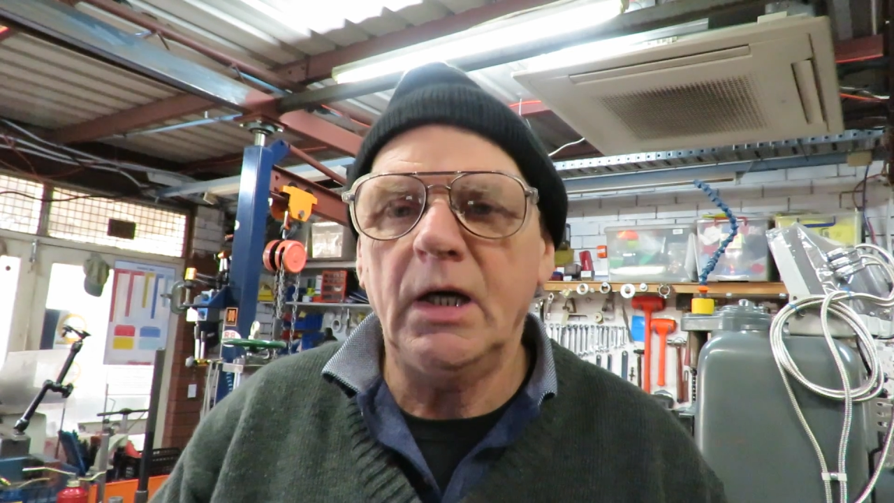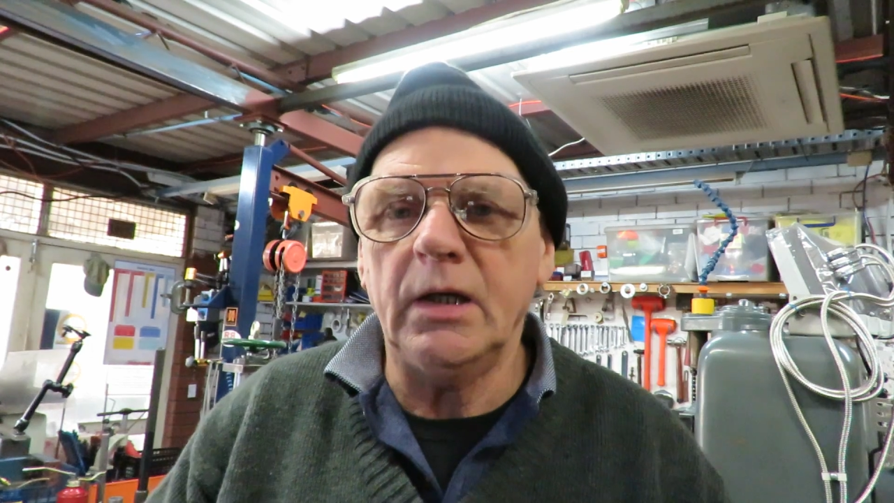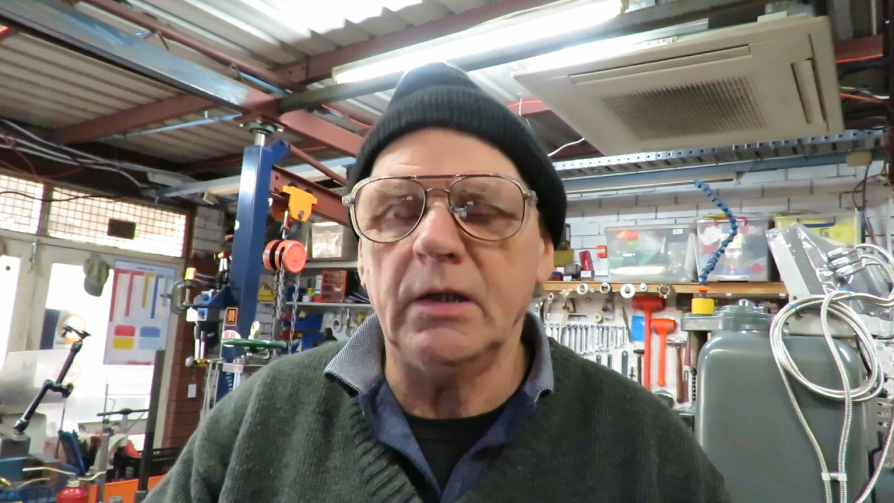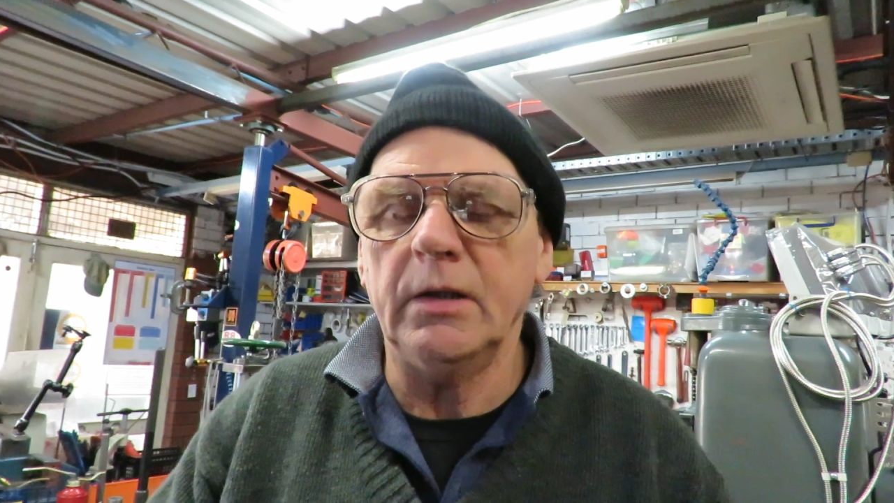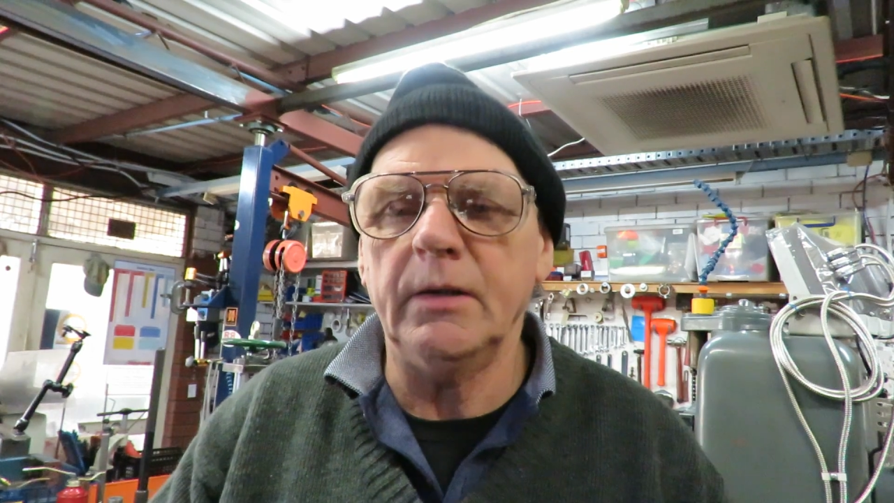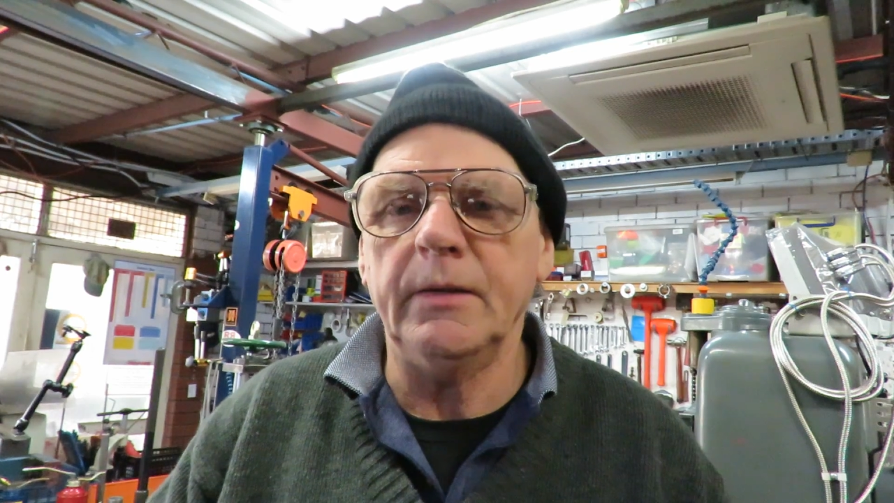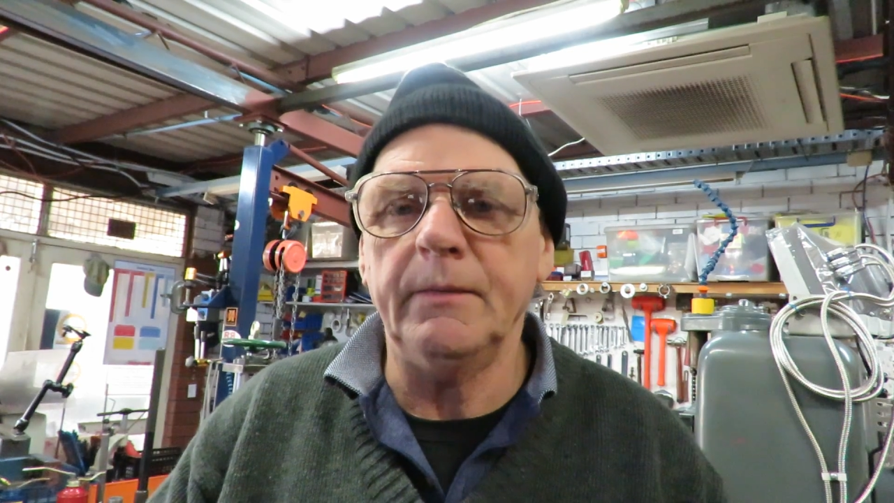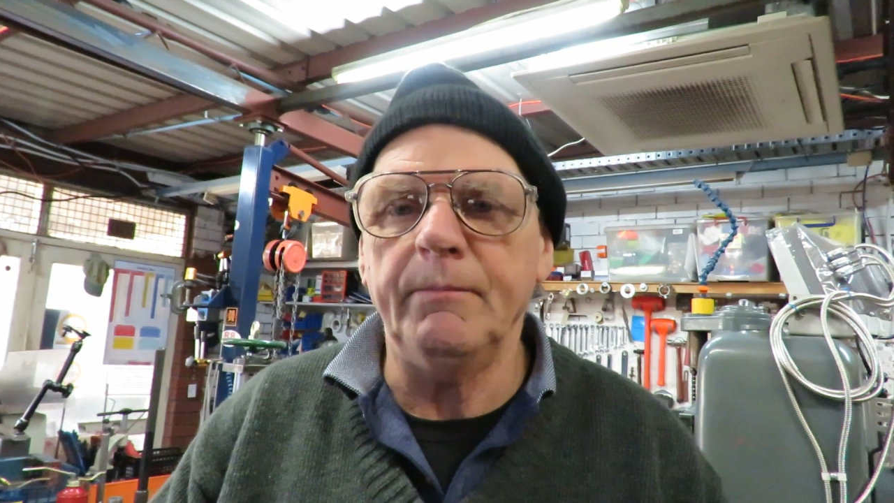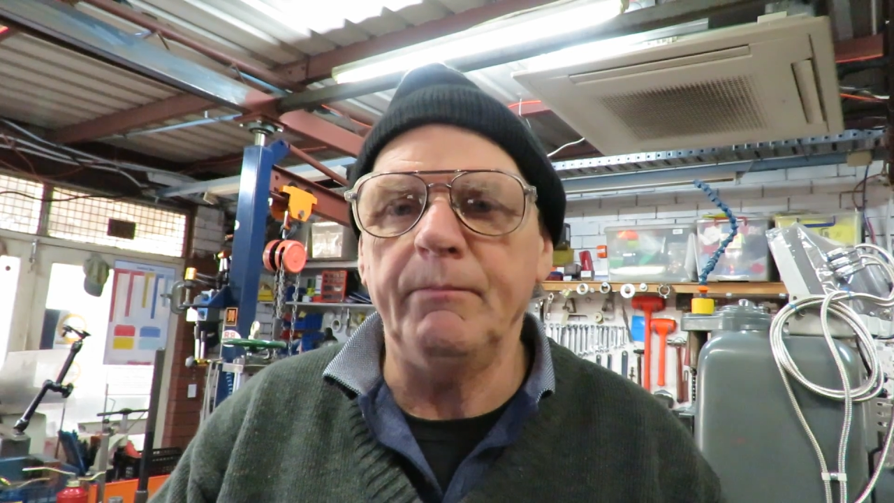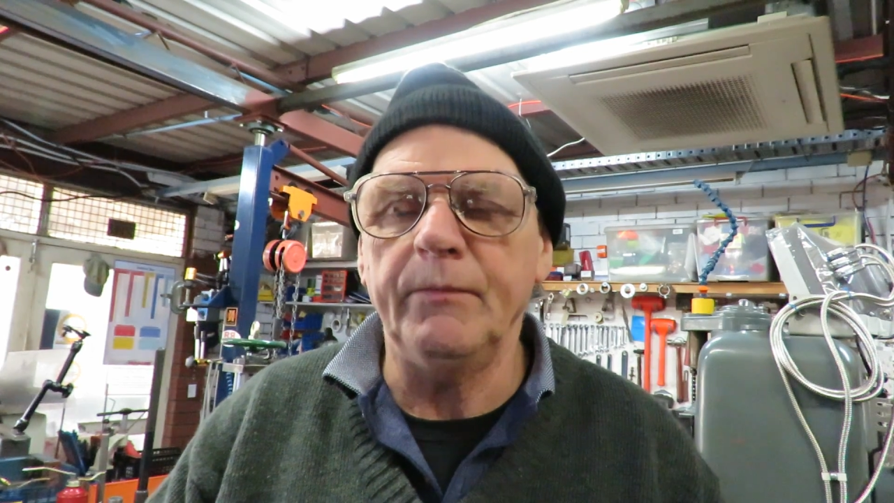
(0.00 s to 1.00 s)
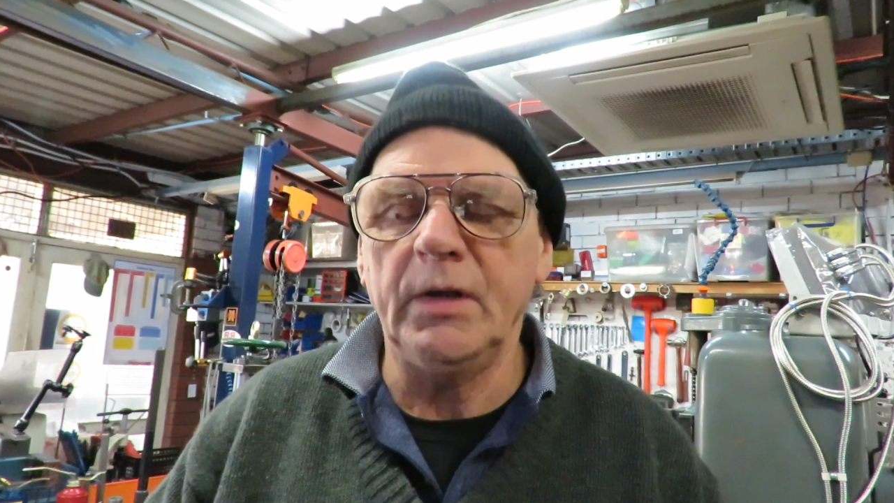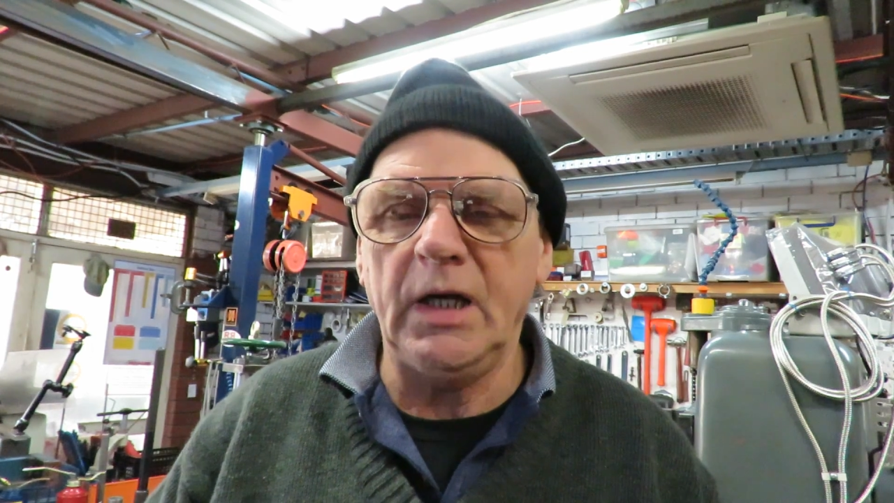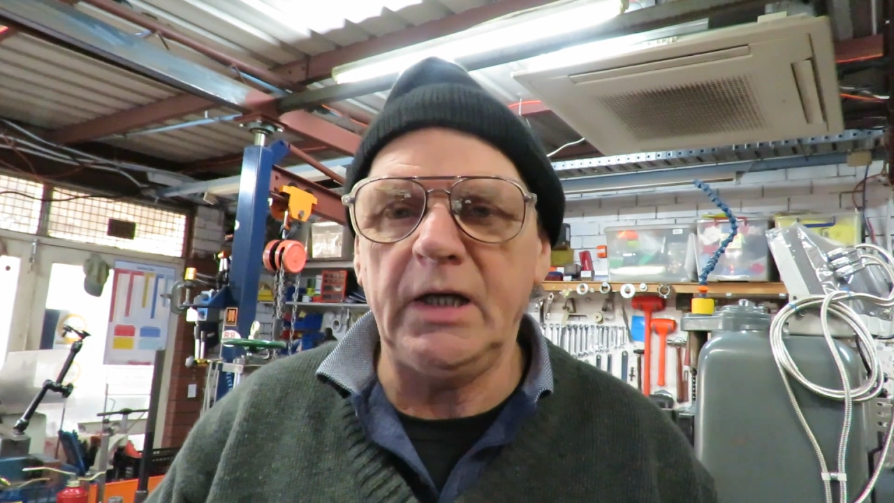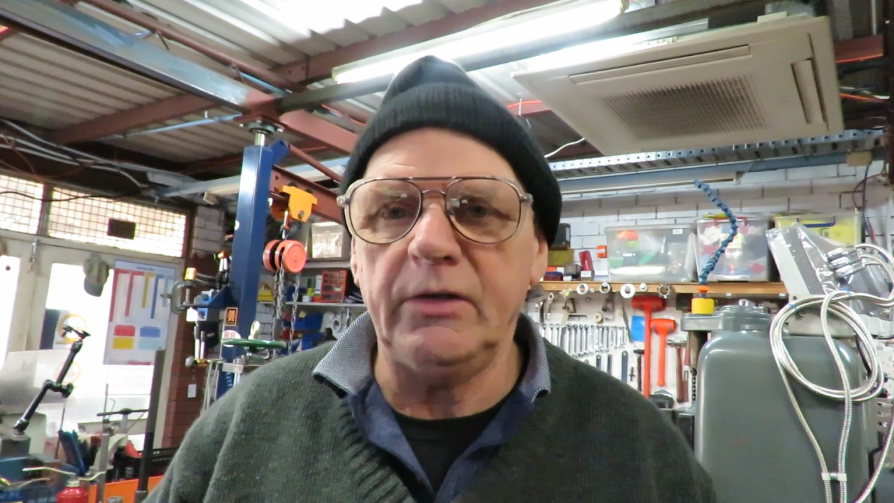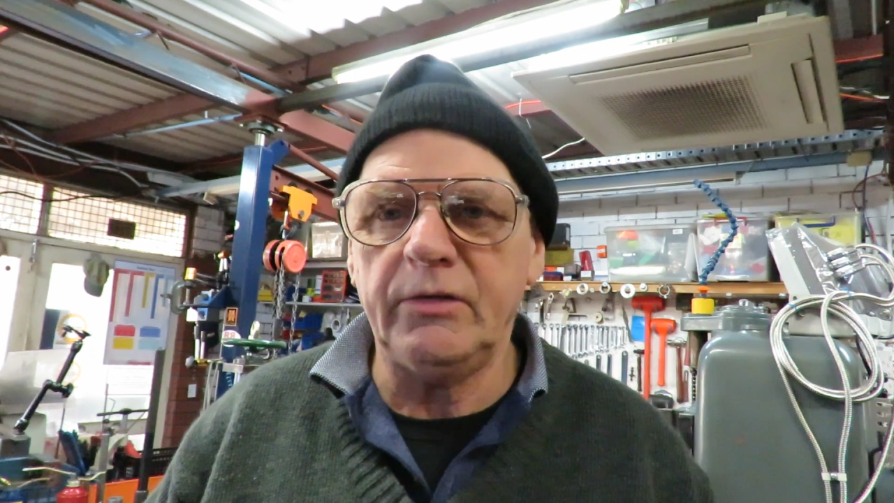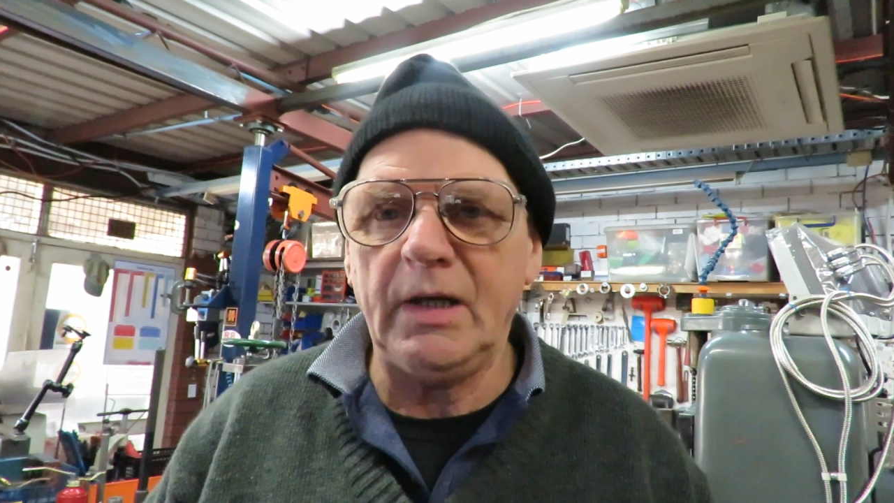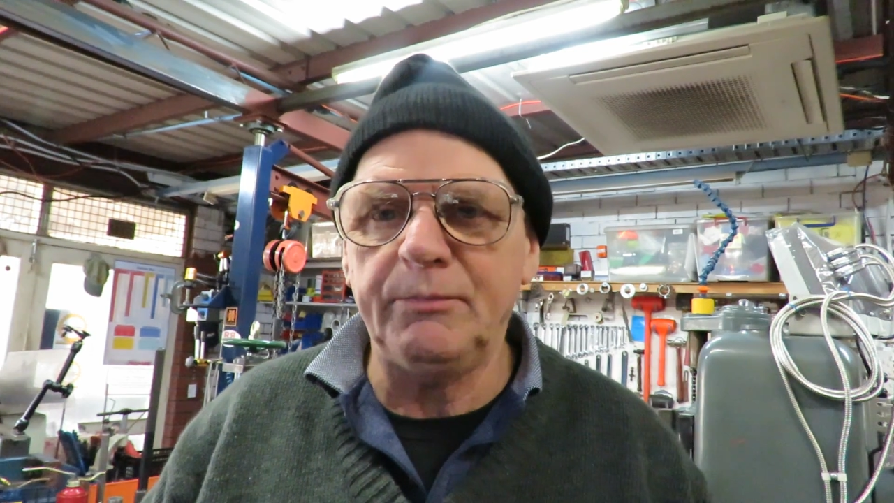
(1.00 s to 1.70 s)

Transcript: um, lathe